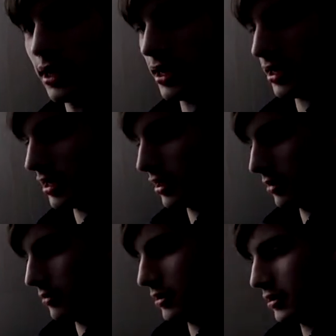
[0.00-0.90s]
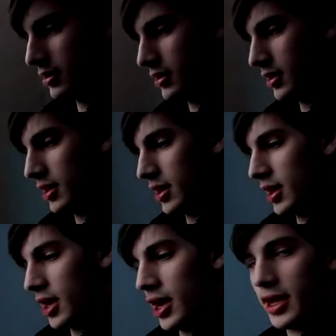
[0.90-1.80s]
yeah, um,
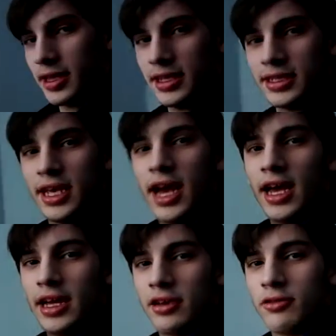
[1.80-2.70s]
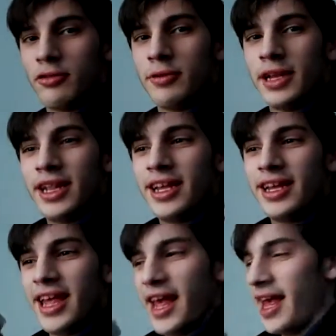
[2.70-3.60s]
I get this guy Goodwill
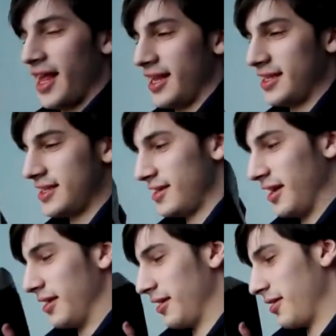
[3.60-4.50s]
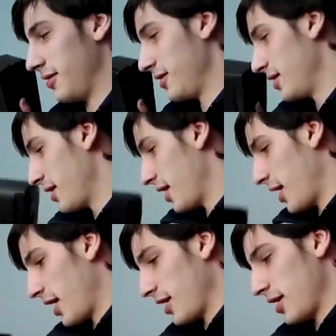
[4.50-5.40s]
and I don't know.
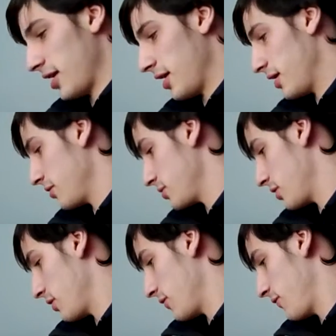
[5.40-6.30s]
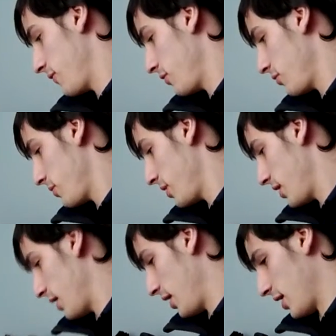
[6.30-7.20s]
Uh, there was a film
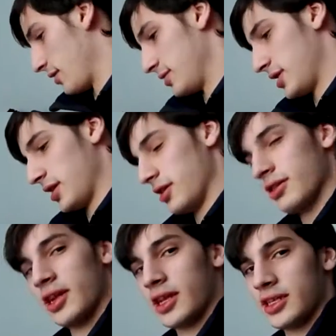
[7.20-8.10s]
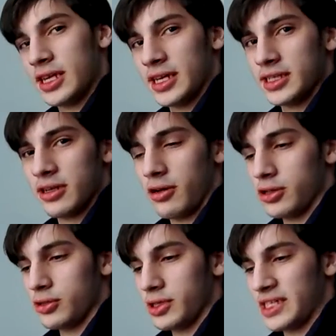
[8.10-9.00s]
thing that was in the United States
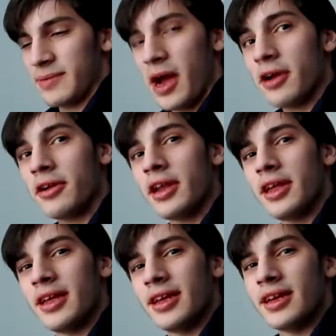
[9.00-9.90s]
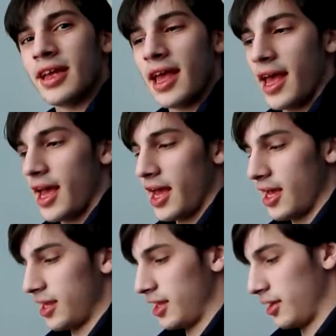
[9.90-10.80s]
also expired,
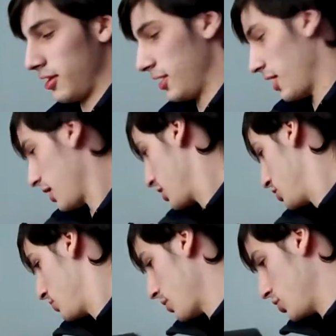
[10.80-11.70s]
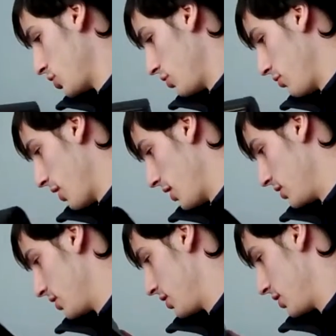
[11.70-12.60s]
and hell, I can probably show you
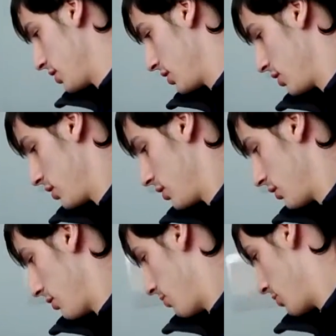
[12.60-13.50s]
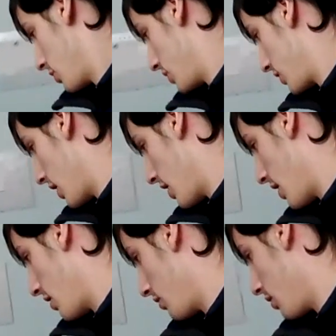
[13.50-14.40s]
guys. We put this guy
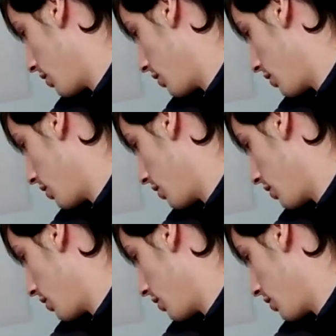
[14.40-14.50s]
down